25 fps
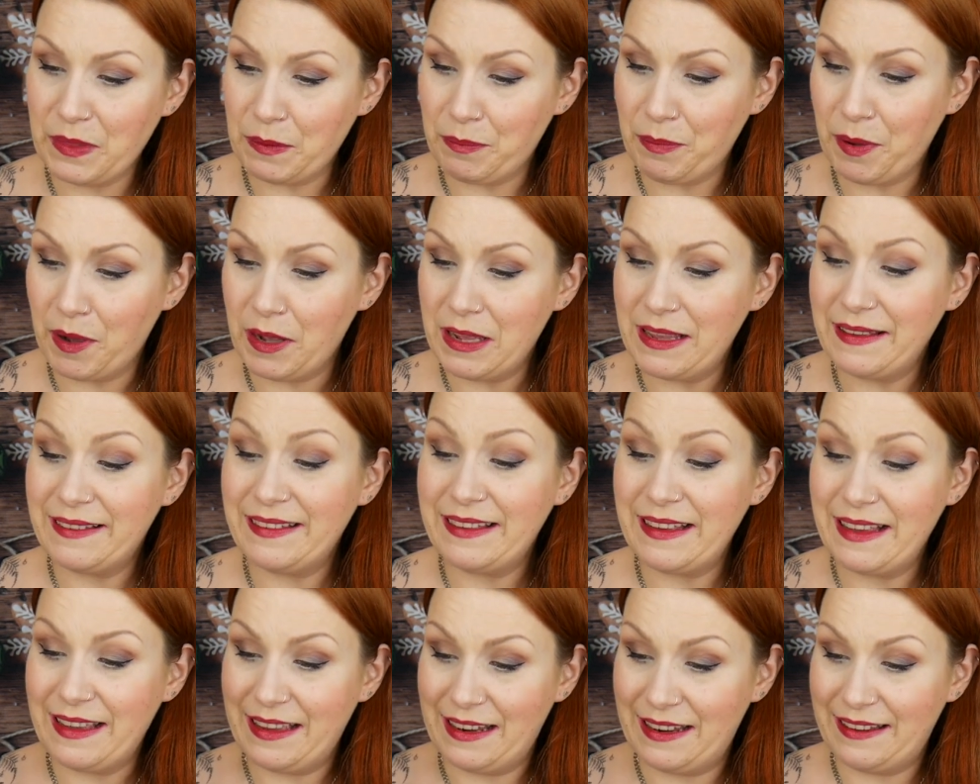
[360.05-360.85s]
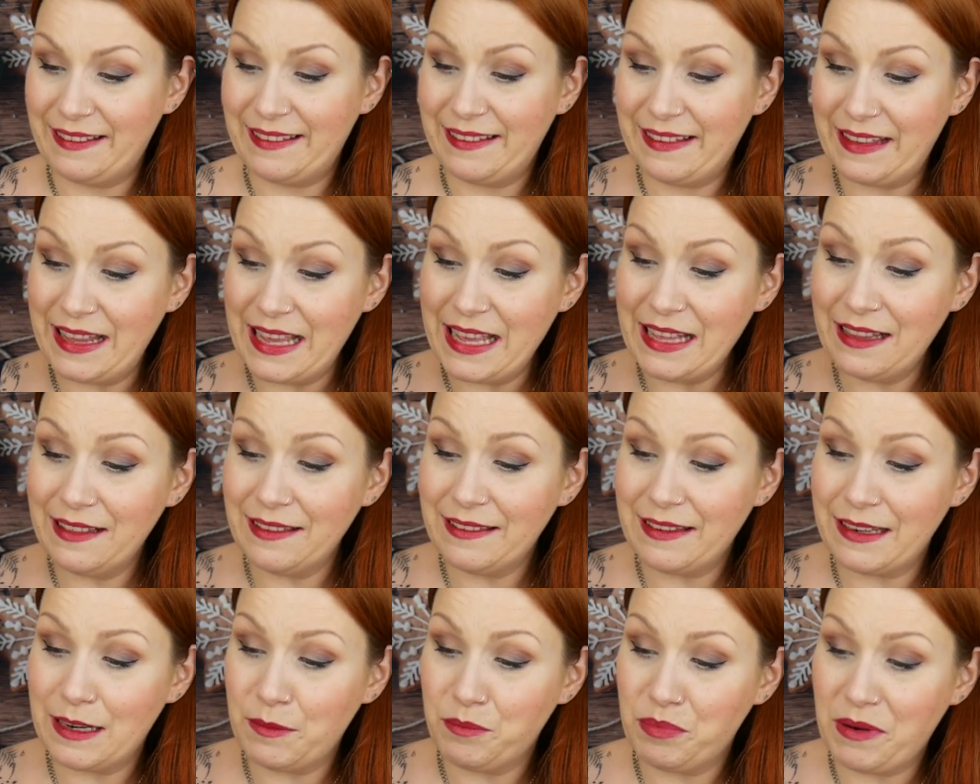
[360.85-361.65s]
it is
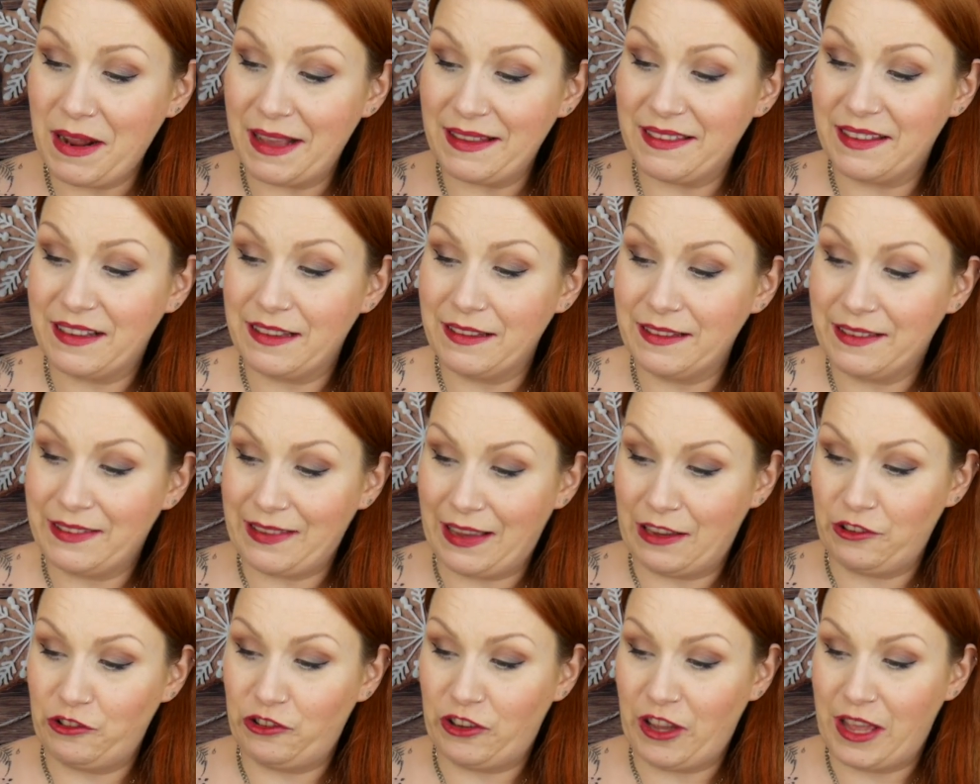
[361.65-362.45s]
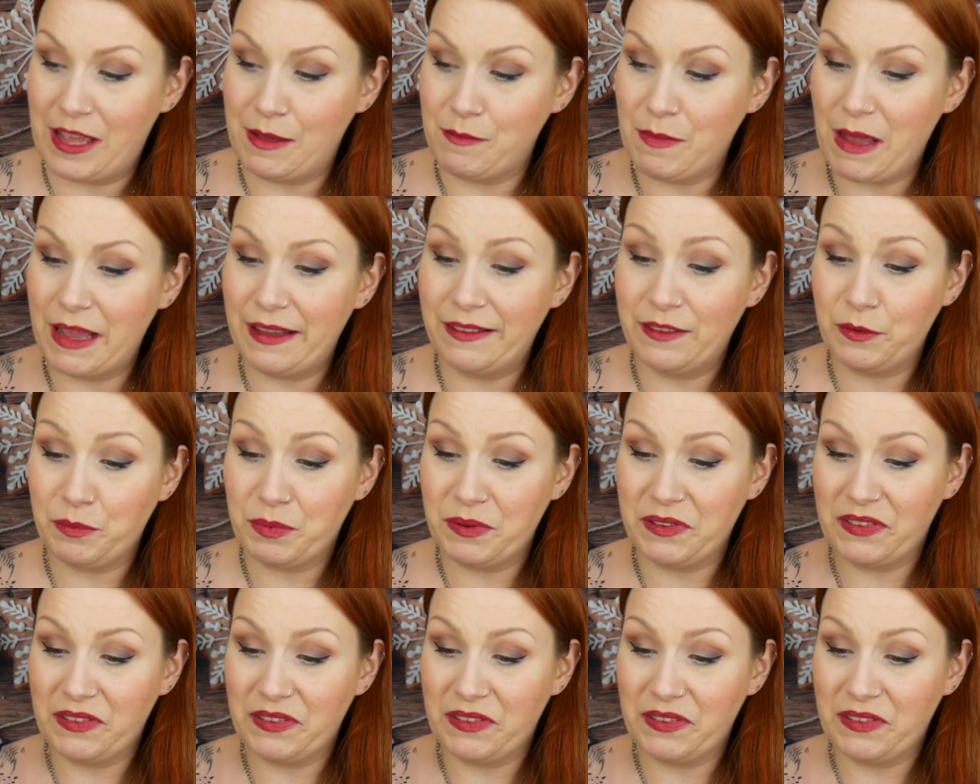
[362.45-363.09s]
sealed in a practical sachet made to